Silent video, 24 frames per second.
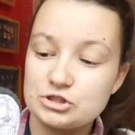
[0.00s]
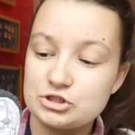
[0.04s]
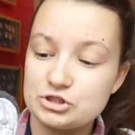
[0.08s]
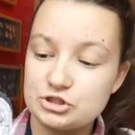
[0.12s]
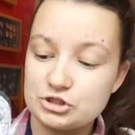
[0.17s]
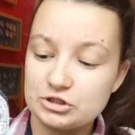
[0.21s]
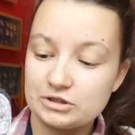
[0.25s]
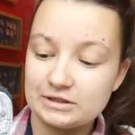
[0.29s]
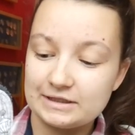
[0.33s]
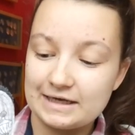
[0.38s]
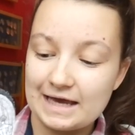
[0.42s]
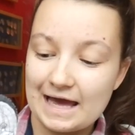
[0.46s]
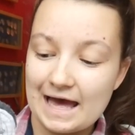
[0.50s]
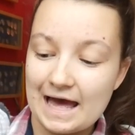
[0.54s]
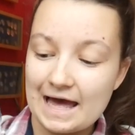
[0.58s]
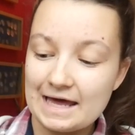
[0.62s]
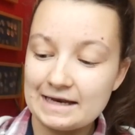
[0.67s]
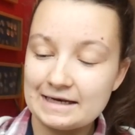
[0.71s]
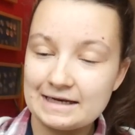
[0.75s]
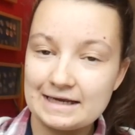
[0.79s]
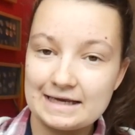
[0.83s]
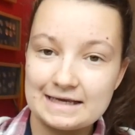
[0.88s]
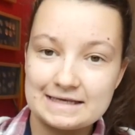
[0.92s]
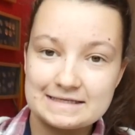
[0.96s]

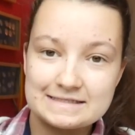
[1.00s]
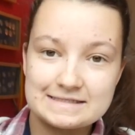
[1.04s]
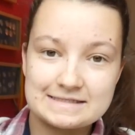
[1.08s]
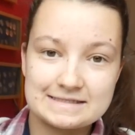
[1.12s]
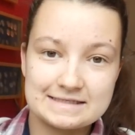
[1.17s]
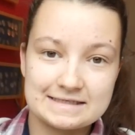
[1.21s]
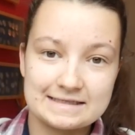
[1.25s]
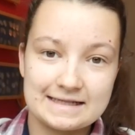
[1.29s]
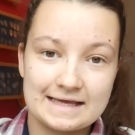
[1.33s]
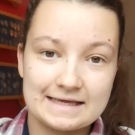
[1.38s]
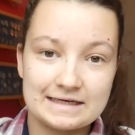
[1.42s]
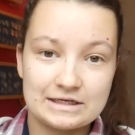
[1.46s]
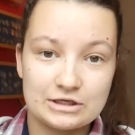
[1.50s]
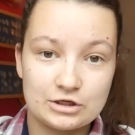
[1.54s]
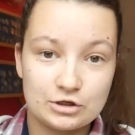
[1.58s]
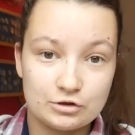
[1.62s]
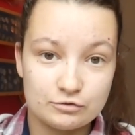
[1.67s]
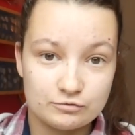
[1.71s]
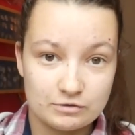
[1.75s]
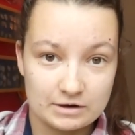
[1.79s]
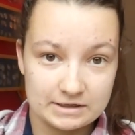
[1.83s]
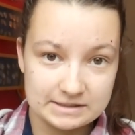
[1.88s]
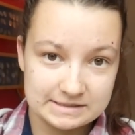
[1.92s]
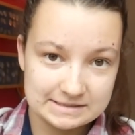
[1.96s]
Julianne is the lady
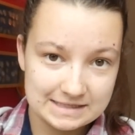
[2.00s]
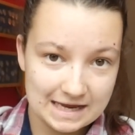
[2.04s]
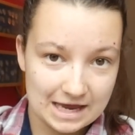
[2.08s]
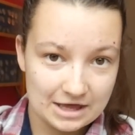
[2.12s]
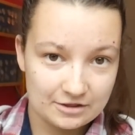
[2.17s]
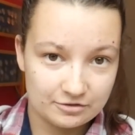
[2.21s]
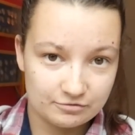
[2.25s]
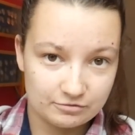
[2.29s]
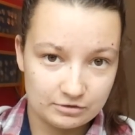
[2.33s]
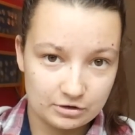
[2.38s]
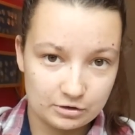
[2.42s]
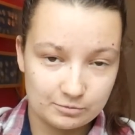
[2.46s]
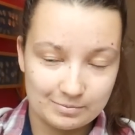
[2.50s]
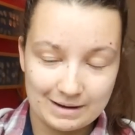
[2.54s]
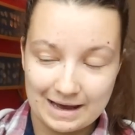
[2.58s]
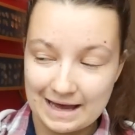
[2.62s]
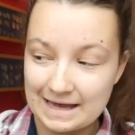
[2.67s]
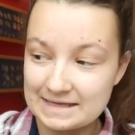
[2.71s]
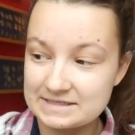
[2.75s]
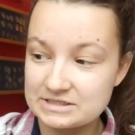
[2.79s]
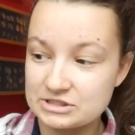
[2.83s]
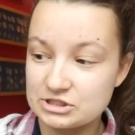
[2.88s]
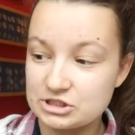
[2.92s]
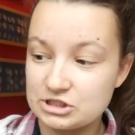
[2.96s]
who runs ethereal
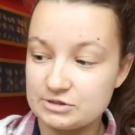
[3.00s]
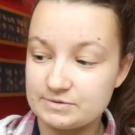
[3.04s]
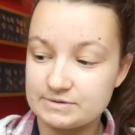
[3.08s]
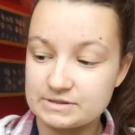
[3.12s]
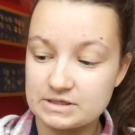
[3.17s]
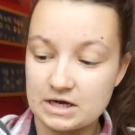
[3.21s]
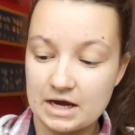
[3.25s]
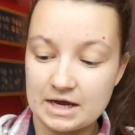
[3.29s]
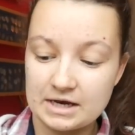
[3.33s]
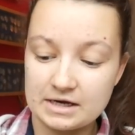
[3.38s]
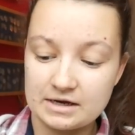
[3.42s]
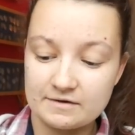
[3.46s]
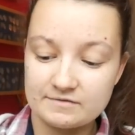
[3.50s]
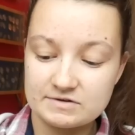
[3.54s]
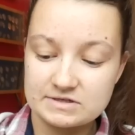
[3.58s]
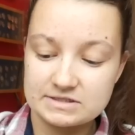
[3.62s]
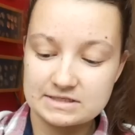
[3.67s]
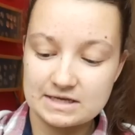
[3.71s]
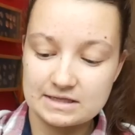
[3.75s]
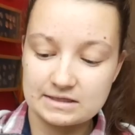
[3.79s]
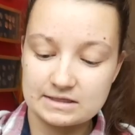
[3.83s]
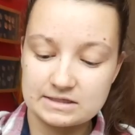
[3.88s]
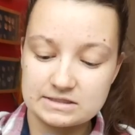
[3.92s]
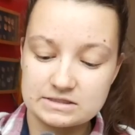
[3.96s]
pads and she was kind enough to
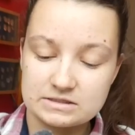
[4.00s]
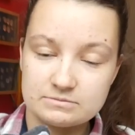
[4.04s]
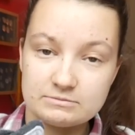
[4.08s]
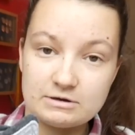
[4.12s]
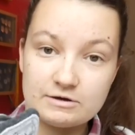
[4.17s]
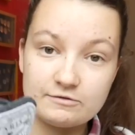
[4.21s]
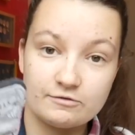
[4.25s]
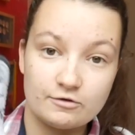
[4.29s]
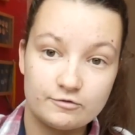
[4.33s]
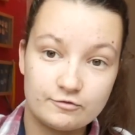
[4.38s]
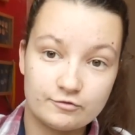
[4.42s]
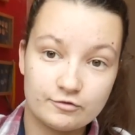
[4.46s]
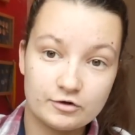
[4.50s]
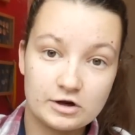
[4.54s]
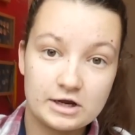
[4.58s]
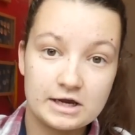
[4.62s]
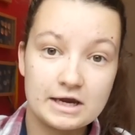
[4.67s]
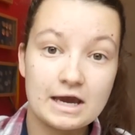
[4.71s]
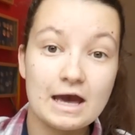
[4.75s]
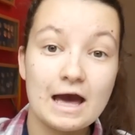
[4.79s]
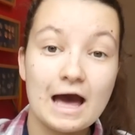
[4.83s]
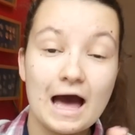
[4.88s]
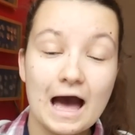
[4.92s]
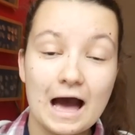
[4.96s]
send these to me for
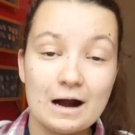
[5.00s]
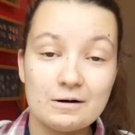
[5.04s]
free.